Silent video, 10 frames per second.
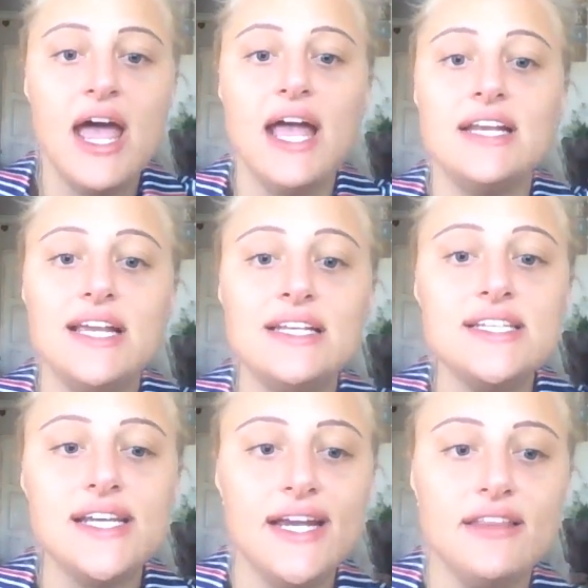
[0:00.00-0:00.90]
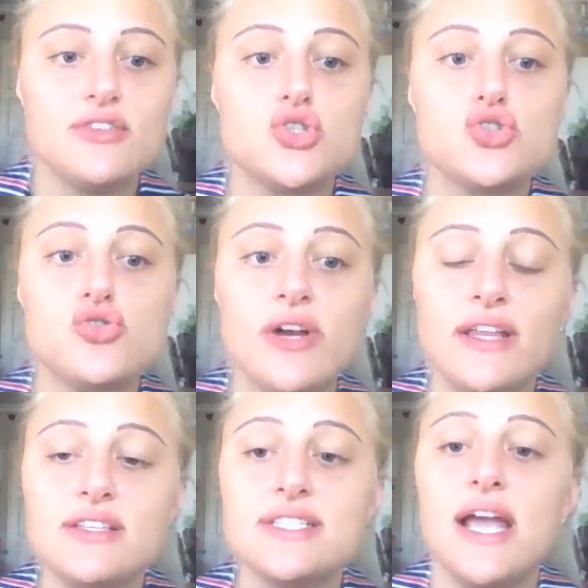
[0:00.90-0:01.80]
and indicate the
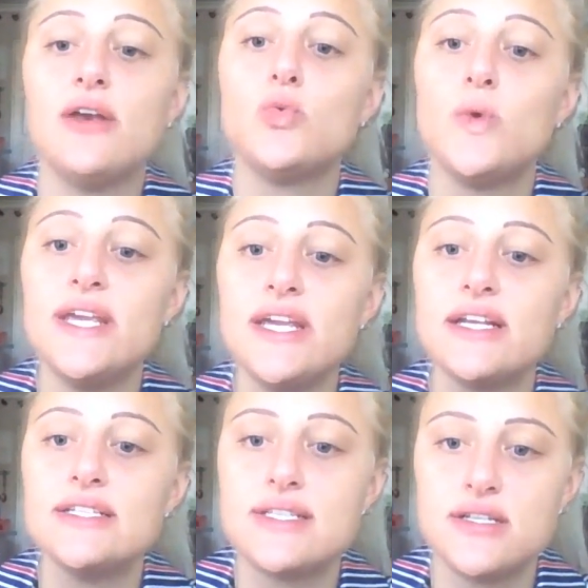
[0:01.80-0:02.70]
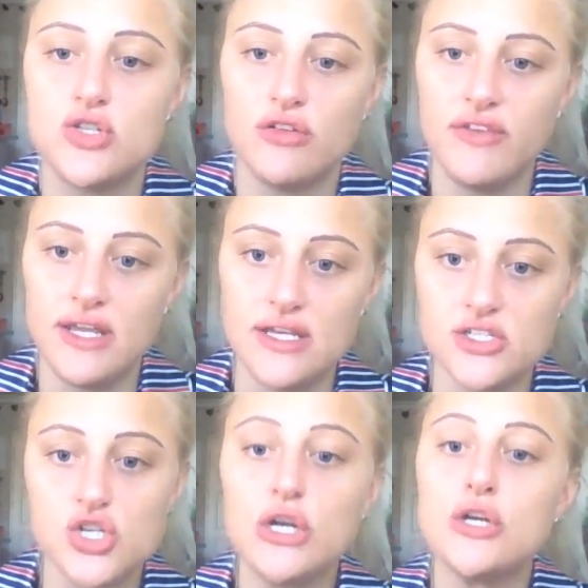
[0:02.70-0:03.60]
strengths and weaknesses of each.